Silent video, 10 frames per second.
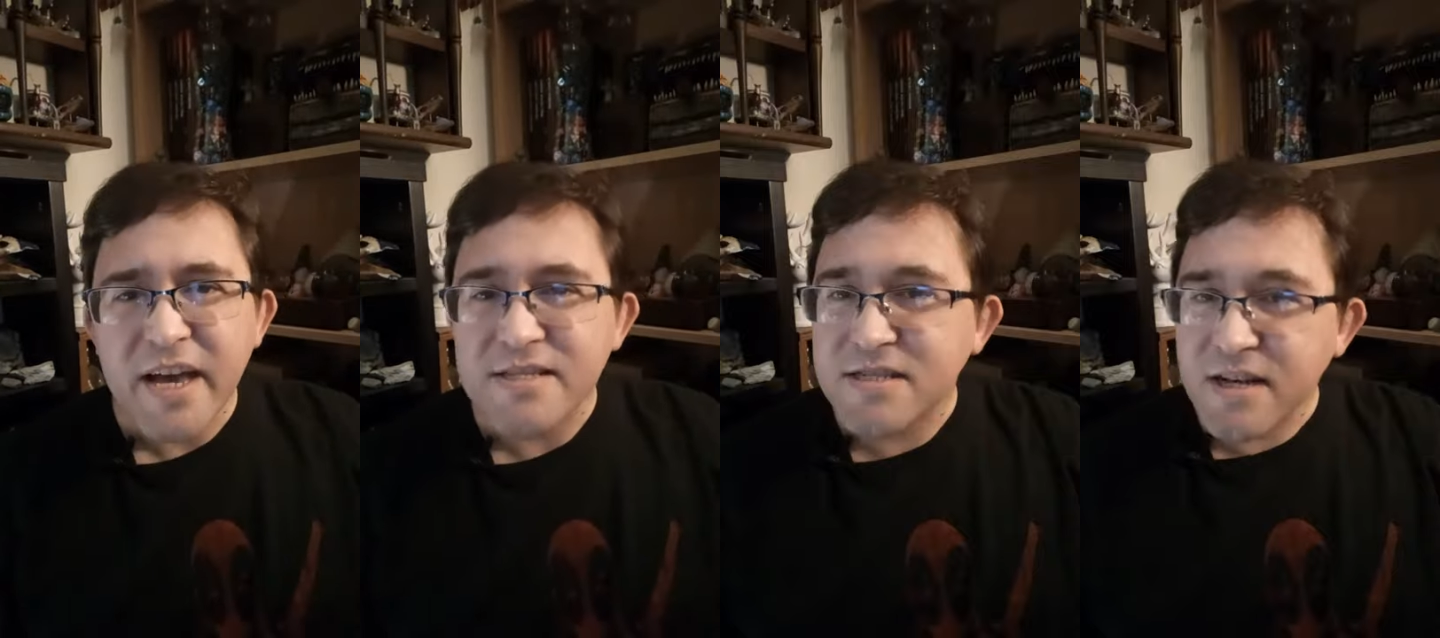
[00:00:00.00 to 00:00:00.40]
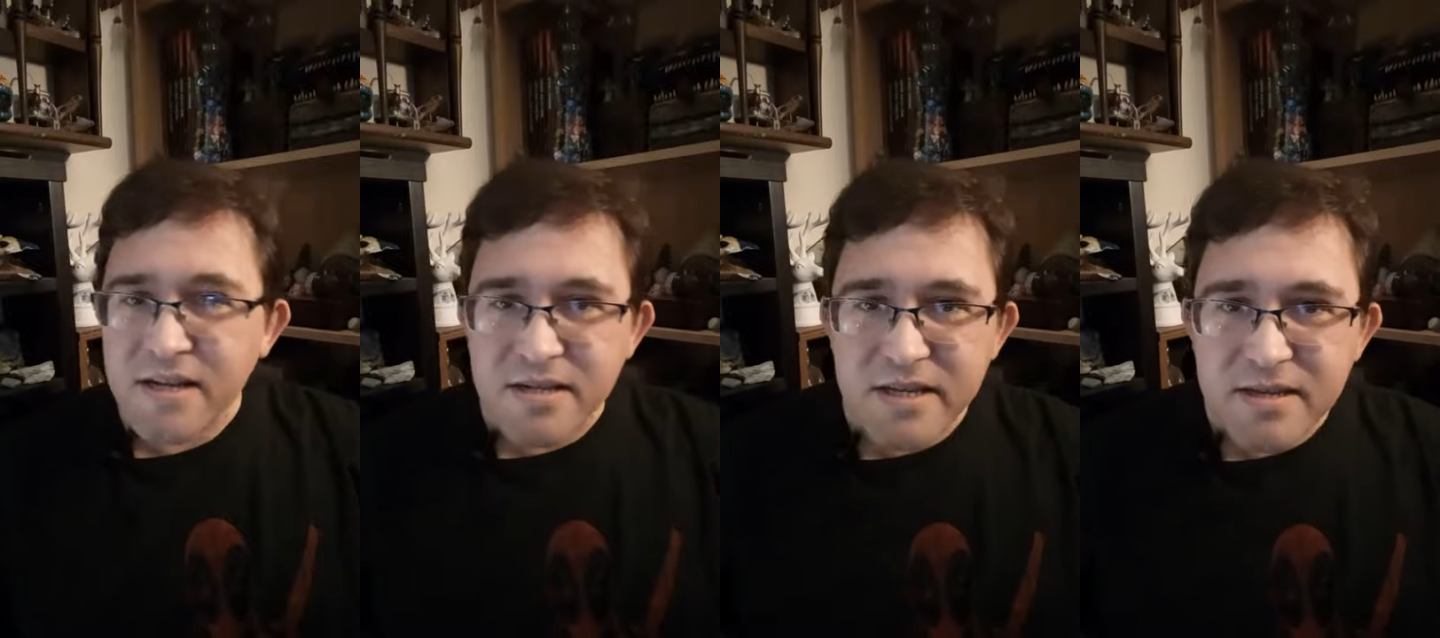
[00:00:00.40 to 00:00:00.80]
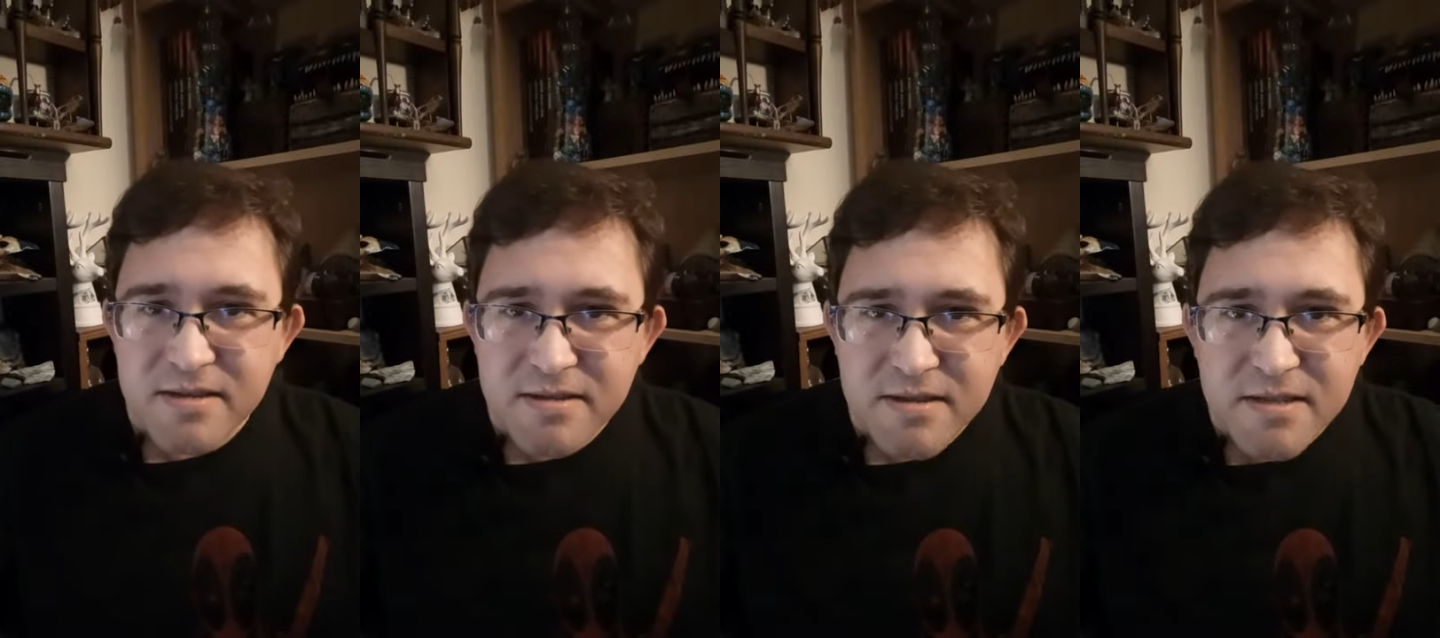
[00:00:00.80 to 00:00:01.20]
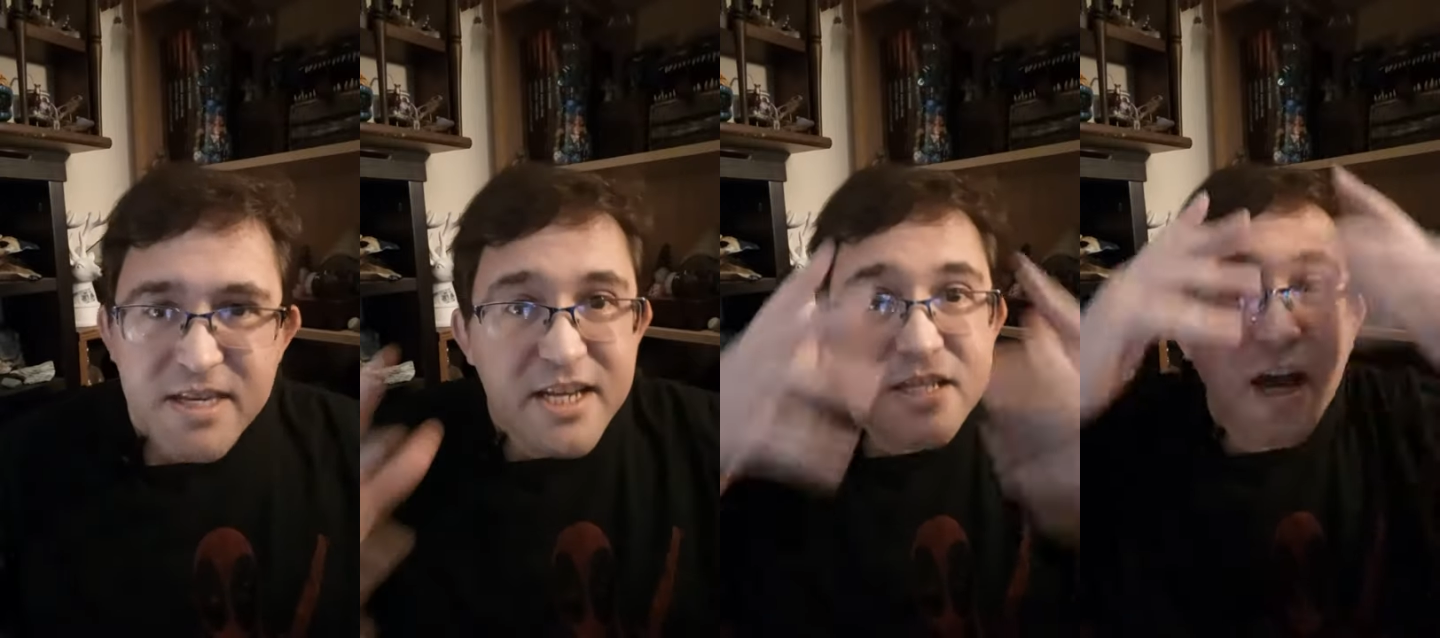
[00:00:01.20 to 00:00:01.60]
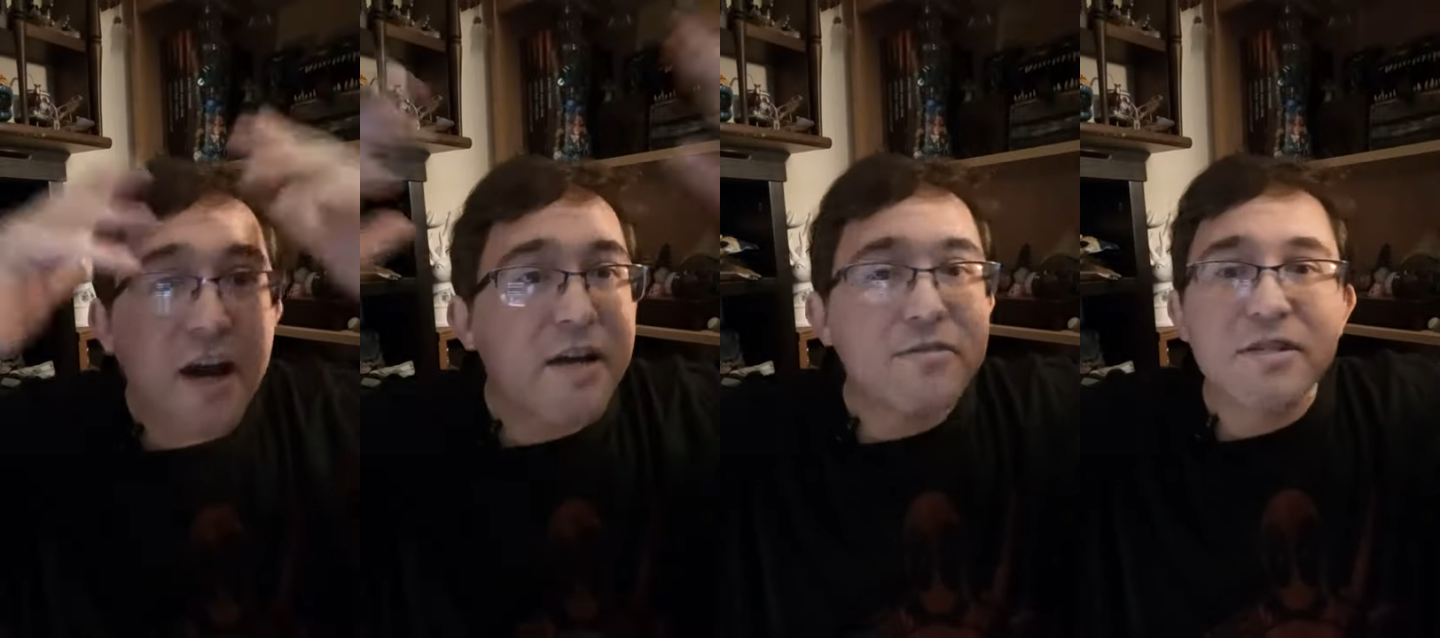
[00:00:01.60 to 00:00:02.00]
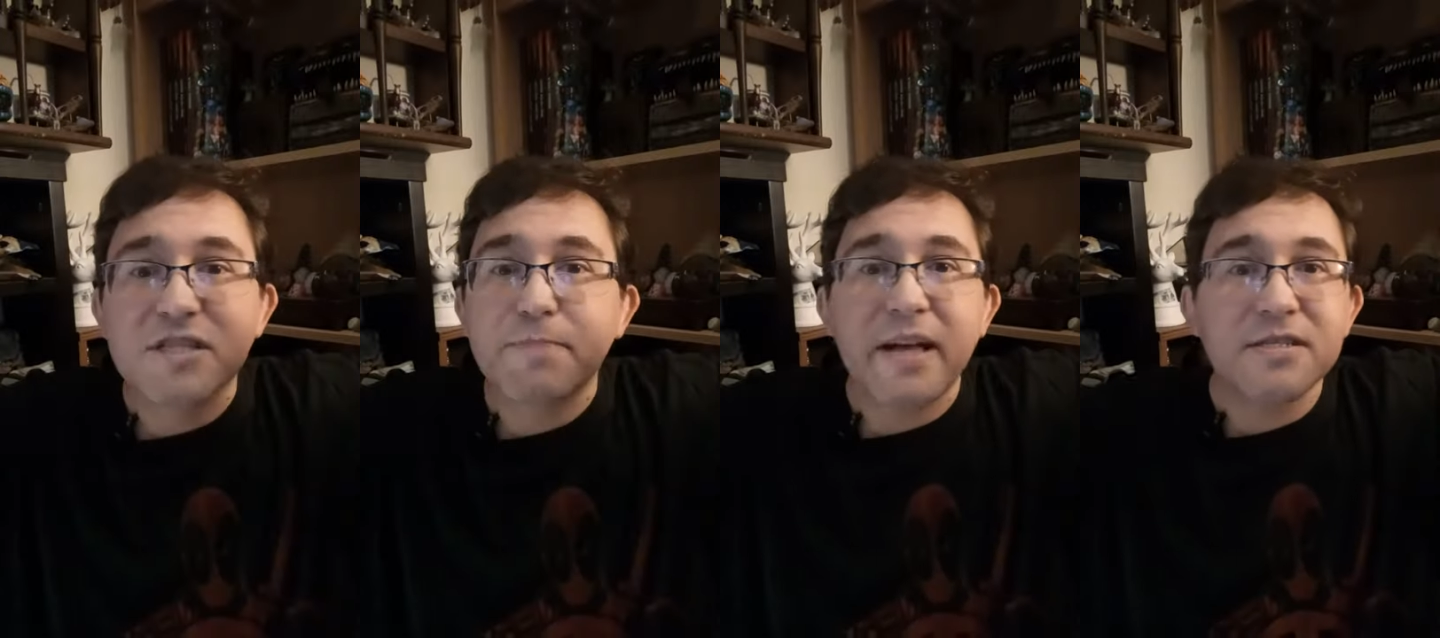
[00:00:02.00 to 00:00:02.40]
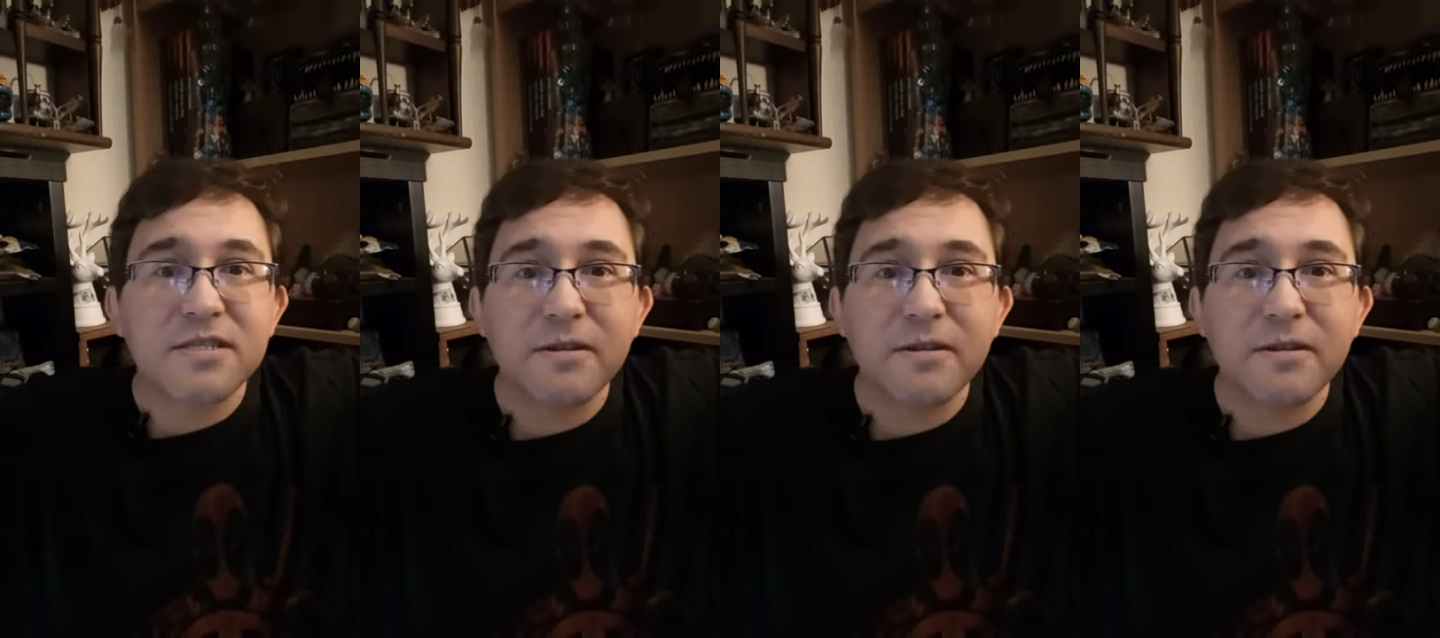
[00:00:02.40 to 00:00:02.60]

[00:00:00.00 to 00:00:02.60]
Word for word: and suddenly the entire expanse